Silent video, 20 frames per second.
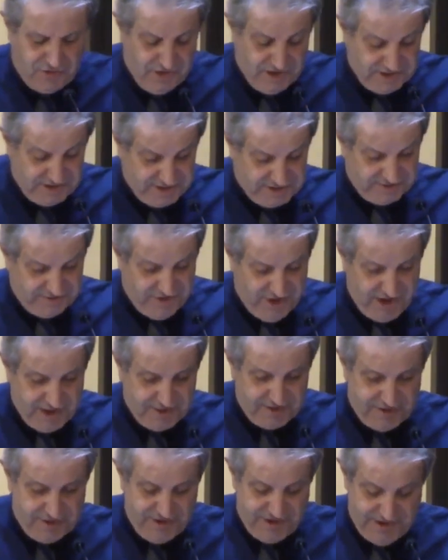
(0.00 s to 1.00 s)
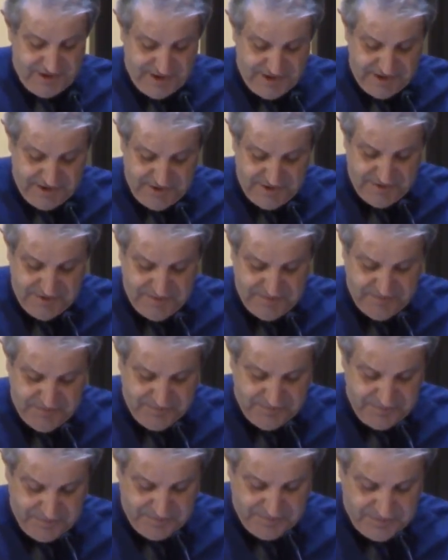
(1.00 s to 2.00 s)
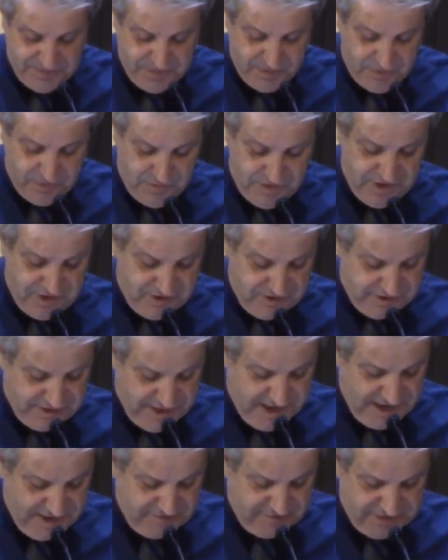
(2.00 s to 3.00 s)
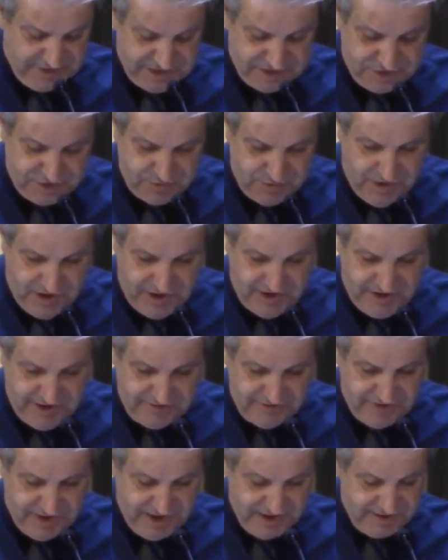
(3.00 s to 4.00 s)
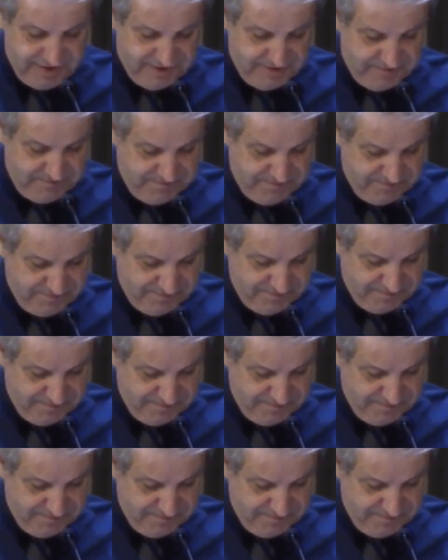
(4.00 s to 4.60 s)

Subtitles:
Gracious Father, we are thankful that you are our Father.